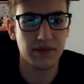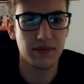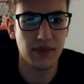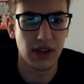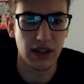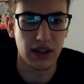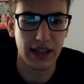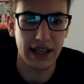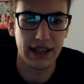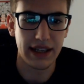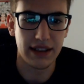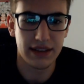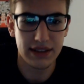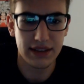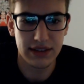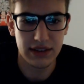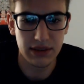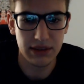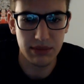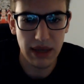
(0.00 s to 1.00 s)
Okay,
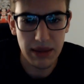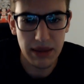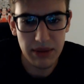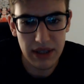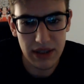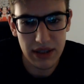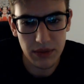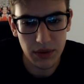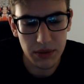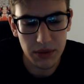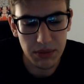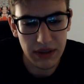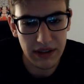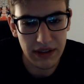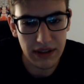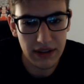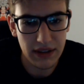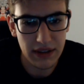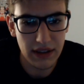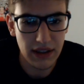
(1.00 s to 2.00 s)
maybe it would
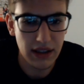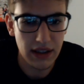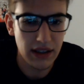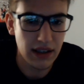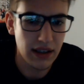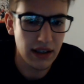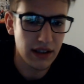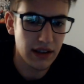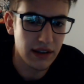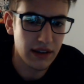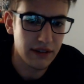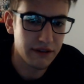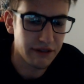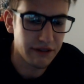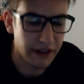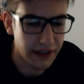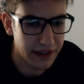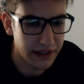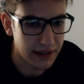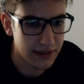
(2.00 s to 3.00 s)
be
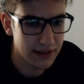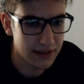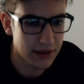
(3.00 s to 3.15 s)
fun